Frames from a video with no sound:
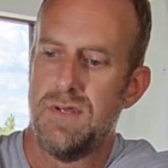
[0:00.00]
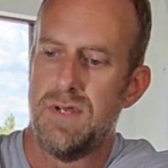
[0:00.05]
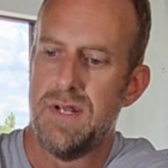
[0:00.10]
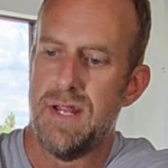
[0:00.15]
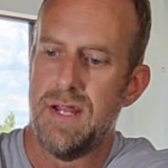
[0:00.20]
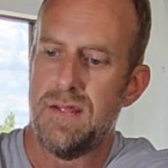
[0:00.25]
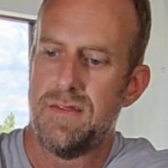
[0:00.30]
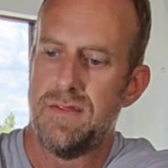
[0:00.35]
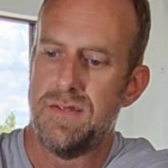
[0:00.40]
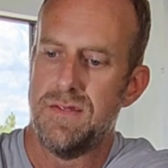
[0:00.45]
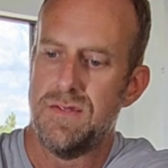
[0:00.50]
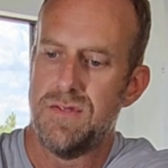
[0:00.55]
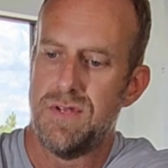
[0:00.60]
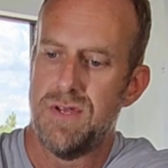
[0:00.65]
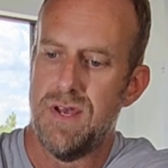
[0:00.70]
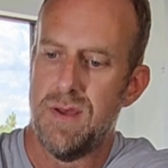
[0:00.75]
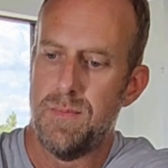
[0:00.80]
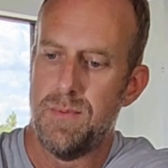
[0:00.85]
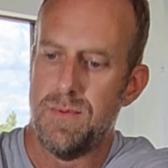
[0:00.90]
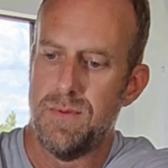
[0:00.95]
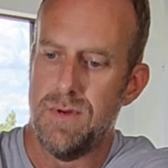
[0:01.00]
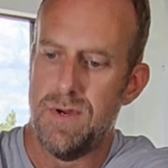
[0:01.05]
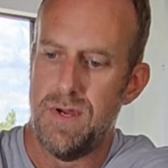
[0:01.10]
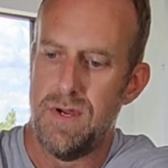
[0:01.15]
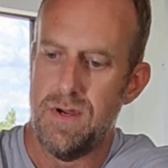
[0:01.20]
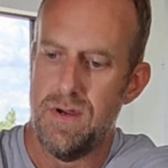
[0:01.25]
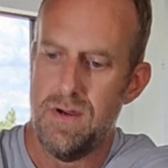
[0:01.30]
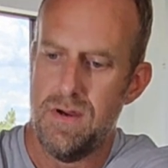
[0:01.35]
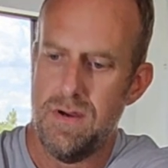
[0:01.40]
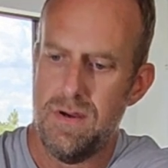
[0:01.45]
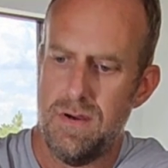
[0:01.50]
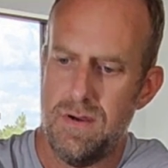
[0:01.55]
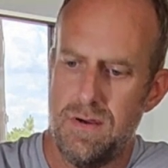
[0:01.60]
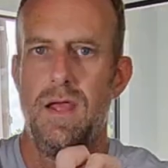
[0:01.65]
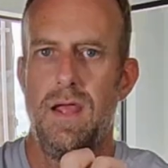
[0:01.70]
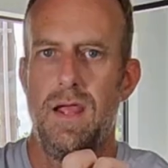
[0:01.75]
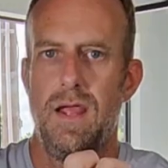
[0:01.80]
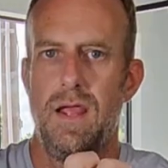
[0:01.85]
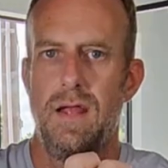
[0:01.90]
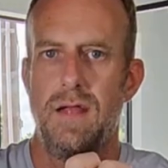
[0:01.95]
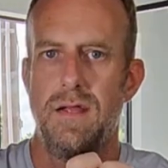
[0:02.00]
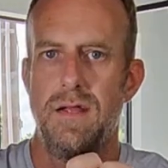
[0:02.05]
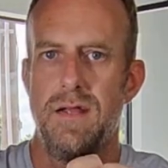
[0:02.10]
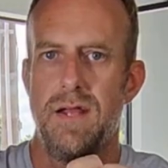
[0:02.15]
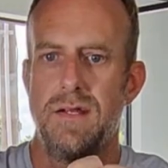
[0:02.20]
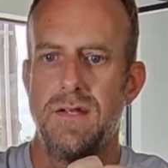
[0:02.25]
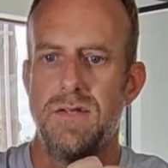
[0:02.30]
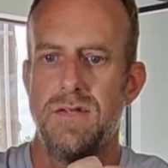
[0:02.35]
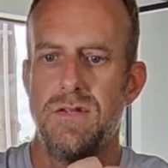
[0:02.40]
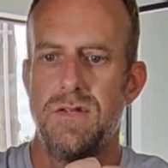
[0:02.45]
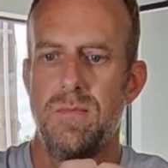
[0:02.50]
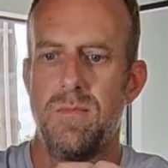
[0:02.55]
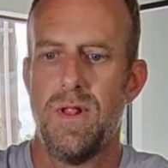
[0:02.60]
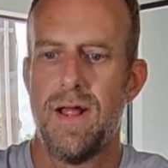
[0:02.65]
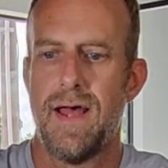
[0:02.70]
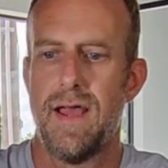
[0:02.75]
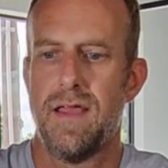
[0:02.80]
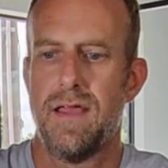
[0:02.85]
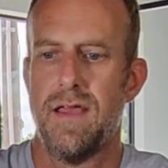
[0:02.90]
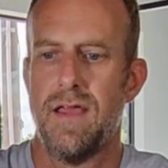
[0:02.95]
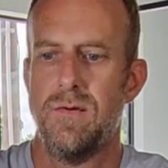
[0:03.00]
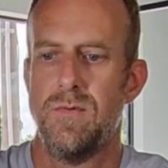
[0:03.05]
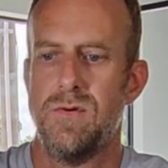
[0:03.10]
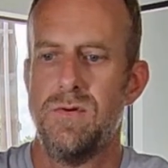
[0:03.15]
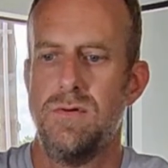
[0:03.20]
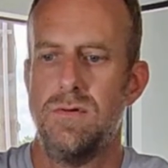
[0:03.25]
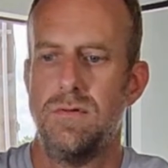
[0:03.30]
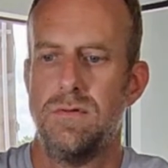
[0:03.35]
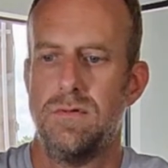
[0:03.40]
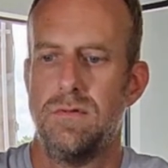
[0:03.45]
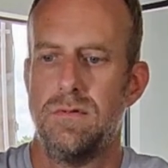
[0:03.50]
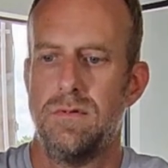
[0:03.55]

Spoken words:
connect this coupler here and connect it to the black cable.